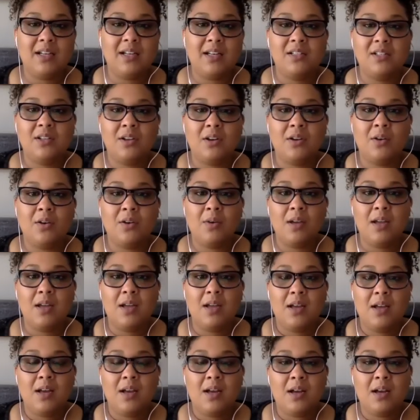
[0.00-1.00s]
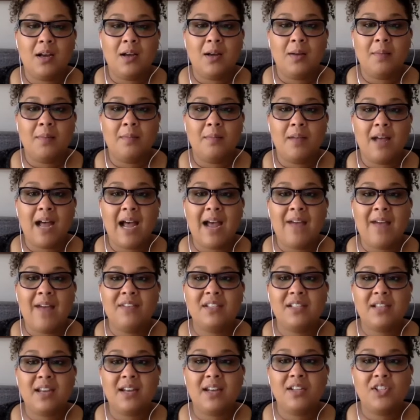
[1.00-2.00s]
So um, I've
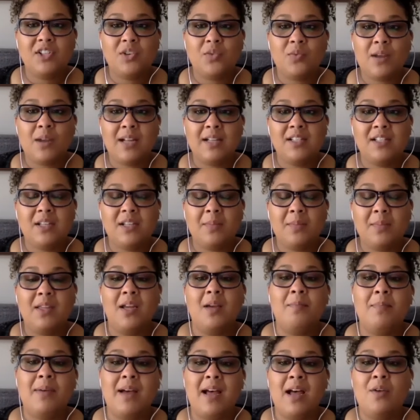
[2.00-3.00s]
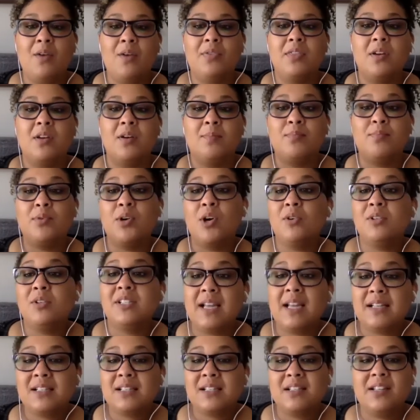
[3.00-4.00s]
decided to write something about the
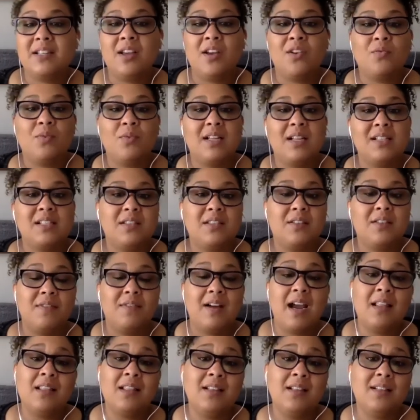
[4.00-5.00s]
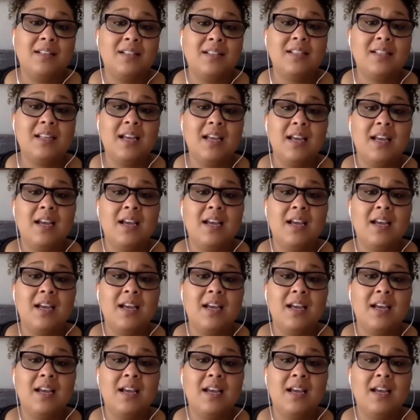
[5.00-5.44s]
protests, the unrest, the violence.